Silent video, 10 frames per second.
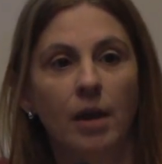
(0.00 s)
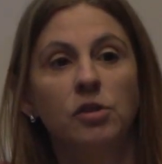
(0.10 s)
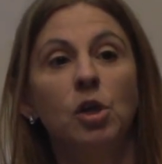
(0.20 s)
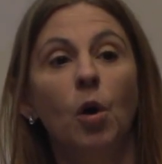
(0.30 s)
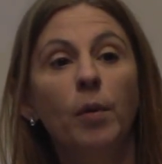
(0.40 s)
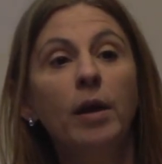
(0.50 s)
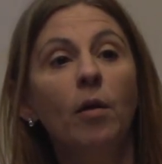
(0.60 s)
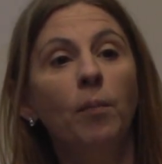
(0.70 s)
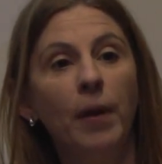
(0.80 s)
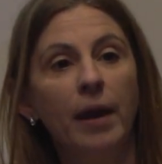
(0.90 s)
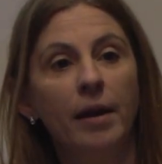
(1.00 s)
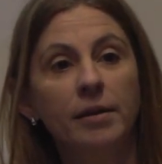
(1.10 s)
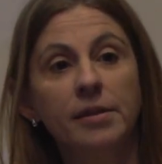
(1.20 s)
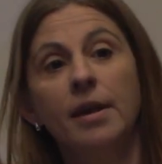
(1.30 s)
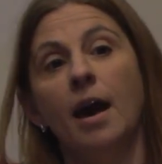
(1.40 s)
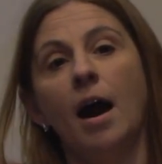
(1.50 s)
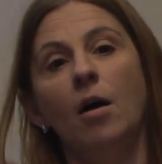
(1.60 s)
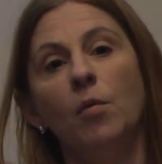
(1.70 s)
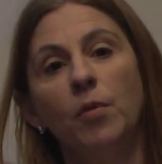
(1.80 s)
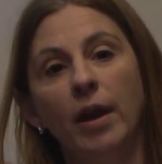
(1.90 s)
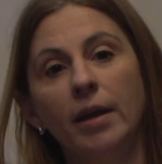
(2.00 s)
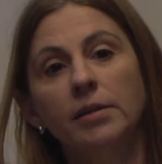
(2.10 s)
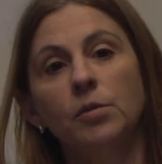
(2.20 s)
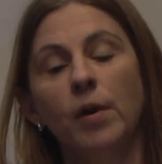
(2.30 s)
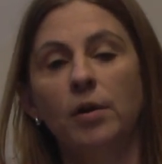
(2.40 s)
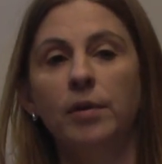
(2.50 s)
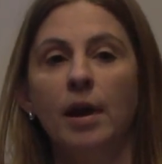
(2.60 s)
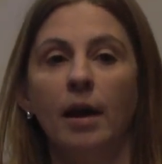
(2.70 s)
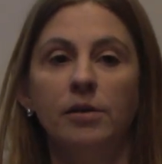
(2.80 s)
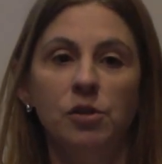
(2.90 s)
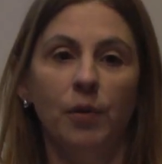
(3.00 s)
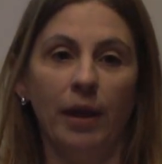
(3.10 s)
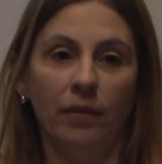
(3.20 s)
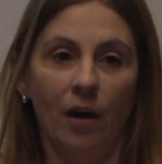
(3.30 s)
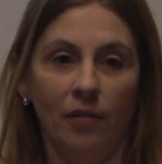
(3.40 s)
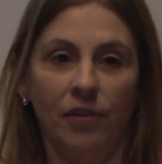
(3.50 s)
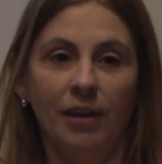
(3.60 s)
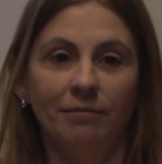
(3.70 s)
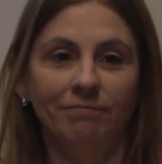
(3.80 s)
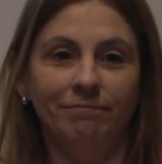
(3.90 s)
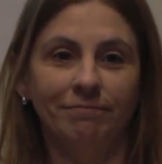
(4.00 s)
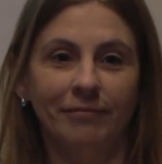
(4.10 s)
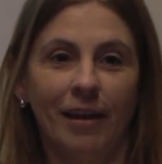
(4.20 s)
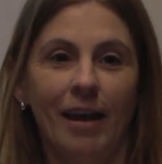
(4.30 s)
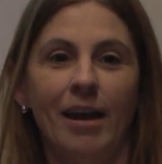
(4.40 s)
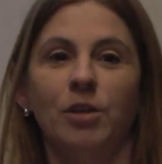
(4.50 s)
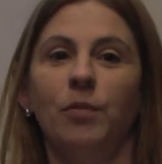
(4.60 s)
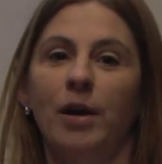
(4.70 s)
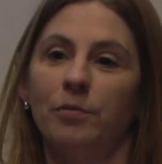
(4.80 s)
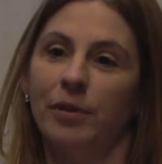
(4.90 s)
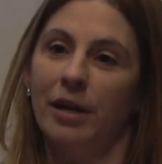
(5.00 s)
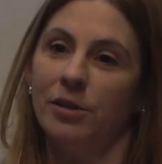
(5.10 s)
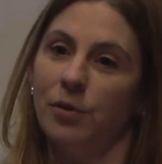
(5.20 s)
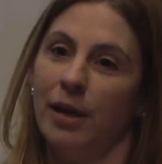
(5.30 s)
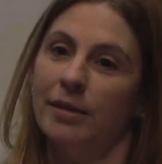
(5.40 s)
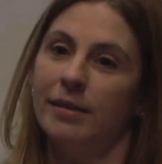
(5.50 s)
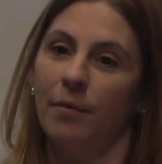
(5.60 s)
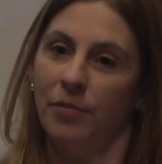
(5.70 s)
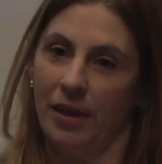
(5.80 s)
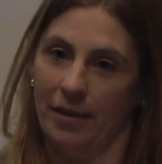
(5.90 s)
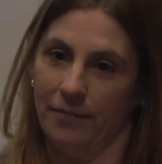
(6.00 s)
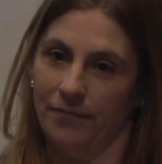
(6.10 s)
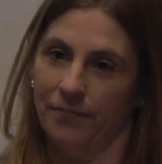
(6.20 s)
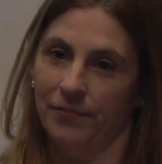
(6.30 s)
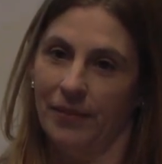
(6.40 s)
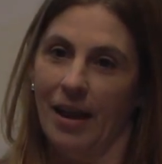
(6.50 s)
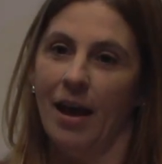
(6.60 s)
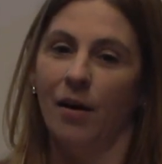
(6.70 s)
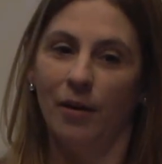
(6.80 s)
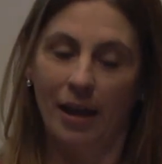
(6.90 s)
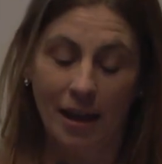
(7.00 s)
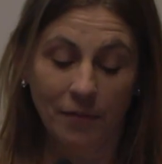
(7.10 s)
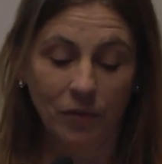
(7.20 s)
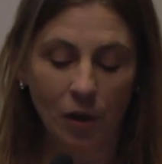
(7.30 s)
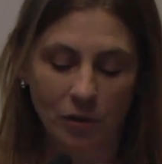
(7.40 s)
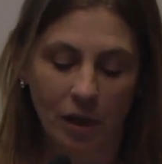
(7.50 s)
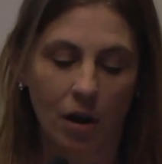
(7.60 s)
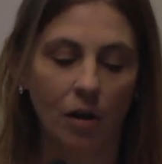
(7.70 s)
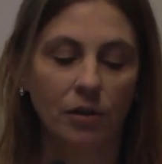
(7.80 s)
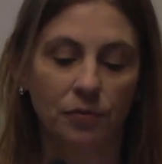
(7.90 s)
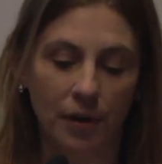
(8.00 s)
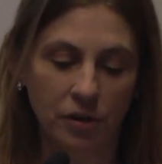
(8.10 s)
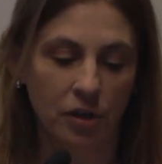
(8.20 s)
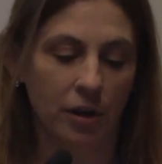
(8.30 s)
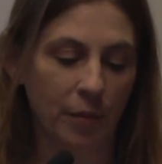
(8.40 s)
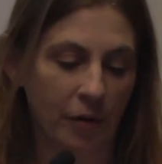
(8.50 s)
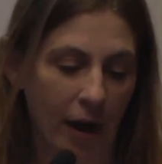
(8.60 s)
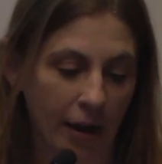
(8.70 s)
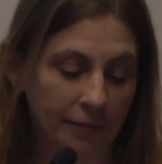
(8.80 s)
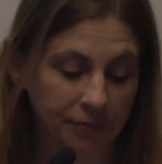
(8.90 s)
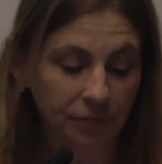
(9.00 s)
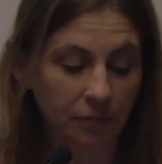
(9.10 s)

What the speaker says: So we compared our brains when we are doing nothing and when we are doing something. Okay? Those are called functional MRI.